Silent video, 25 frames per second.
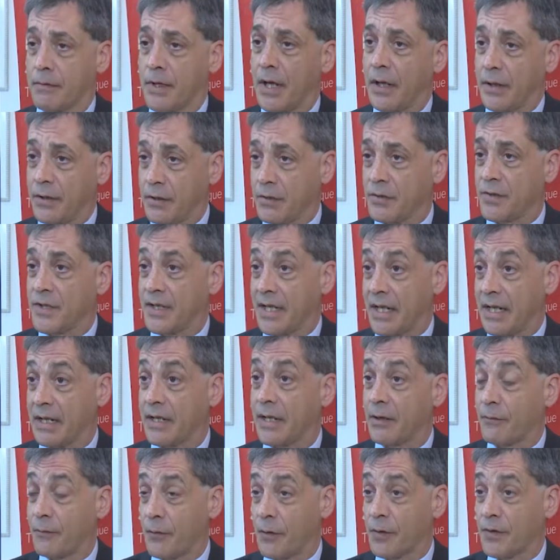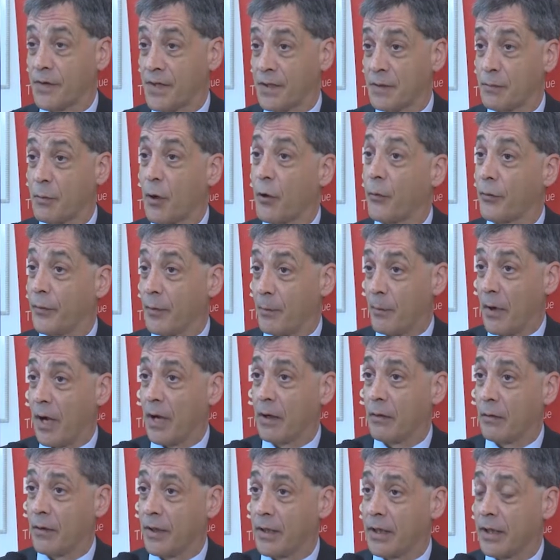to understand differences both in
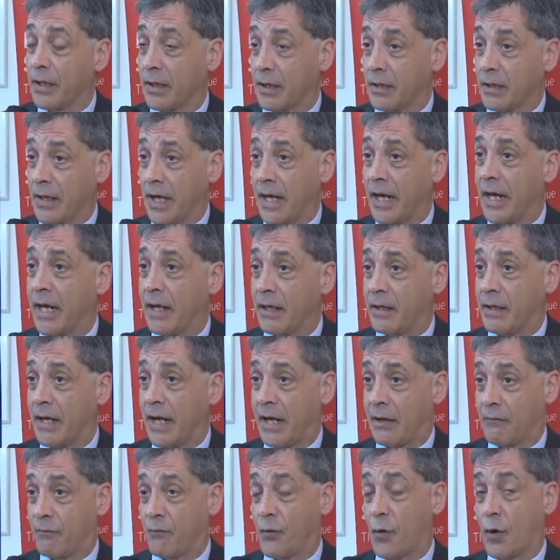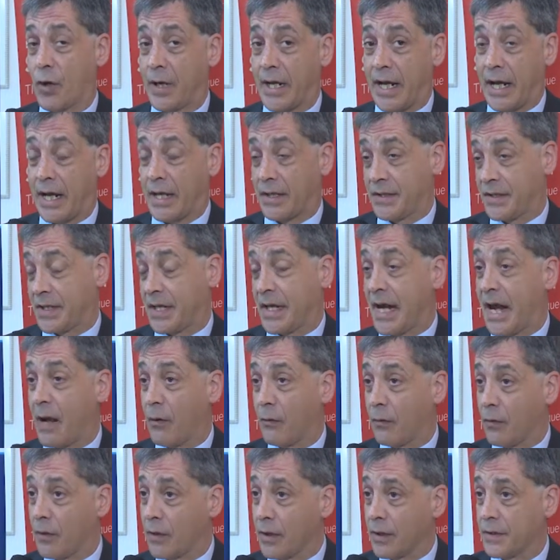modeling and forecasts and
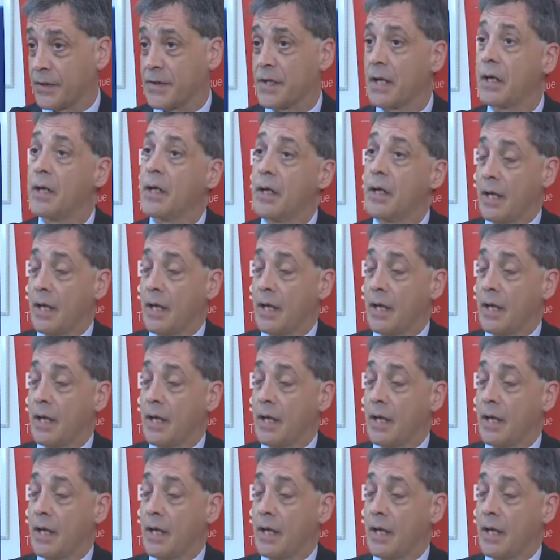outlooks,